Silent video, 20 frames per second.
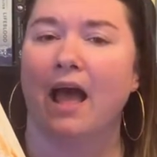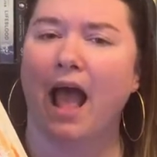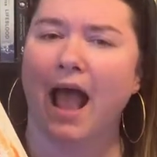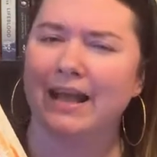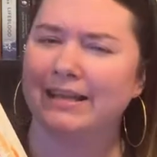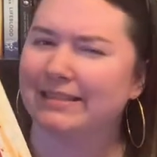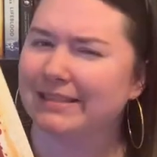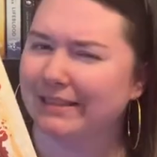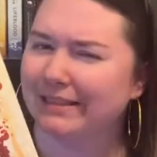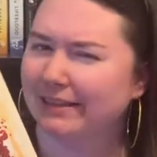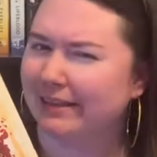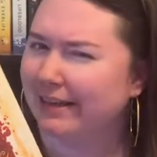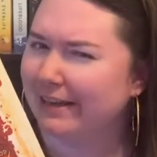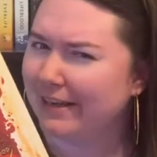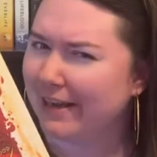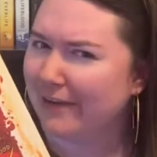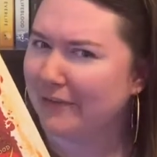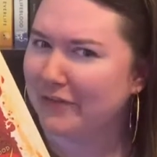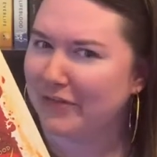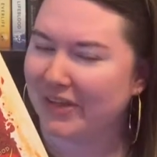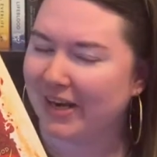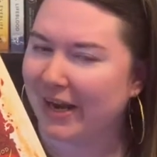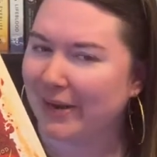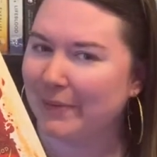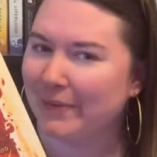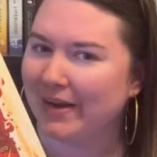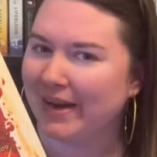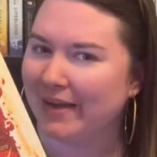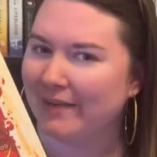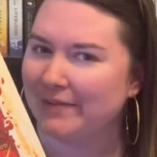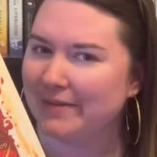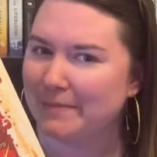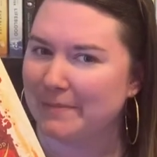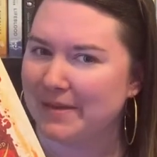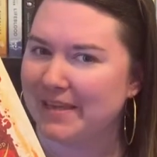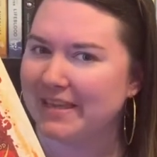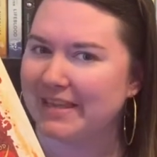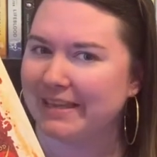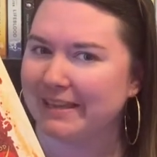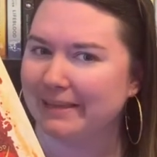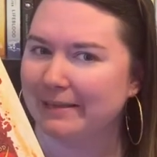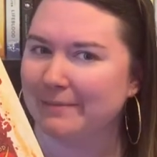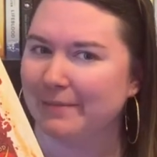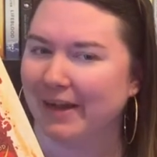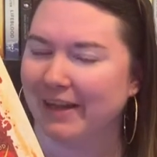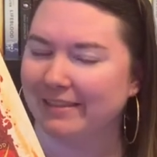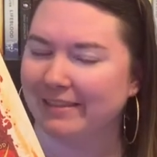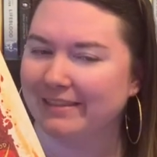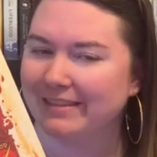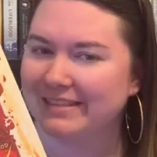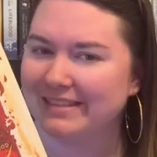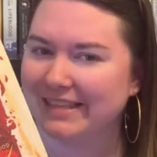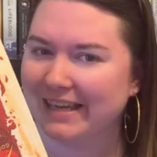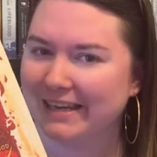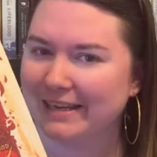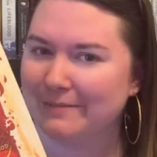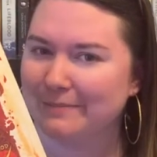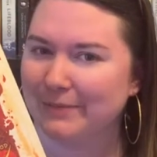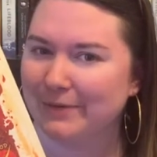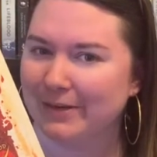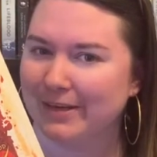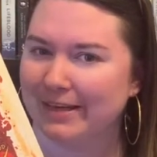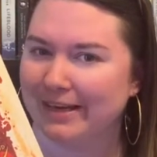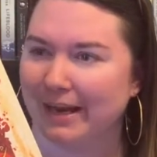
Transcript: excellent enough that I went out and immediately bought the second book,